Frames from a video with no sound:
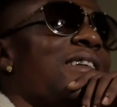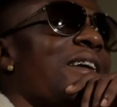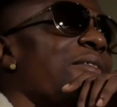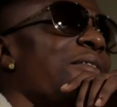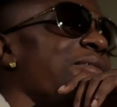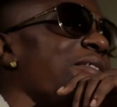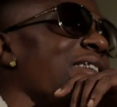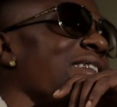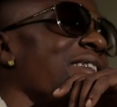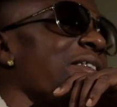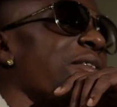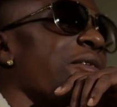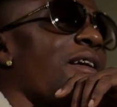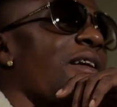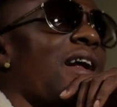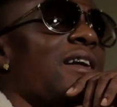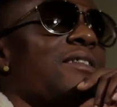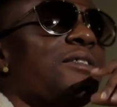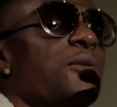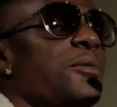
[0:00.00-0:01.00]
out fucking
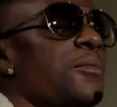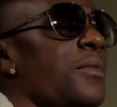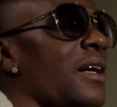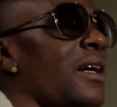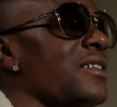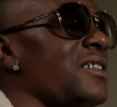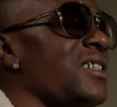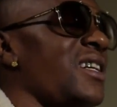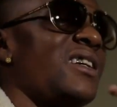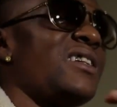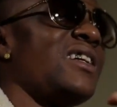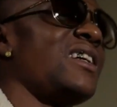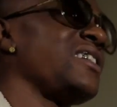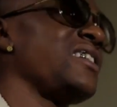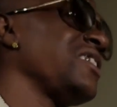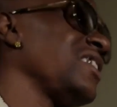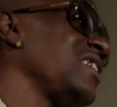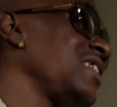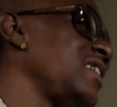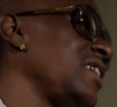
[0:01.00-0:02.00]
crying. I told man, check that
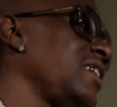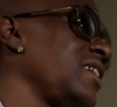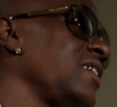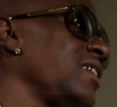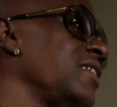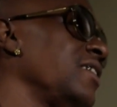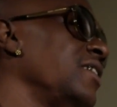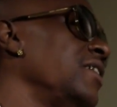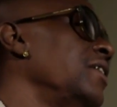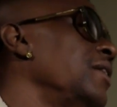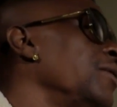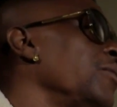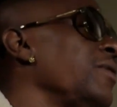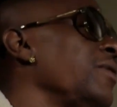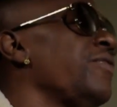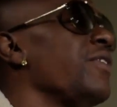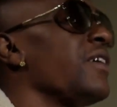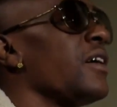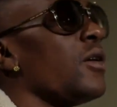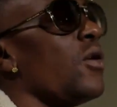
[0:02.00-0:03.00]
shit again. We finna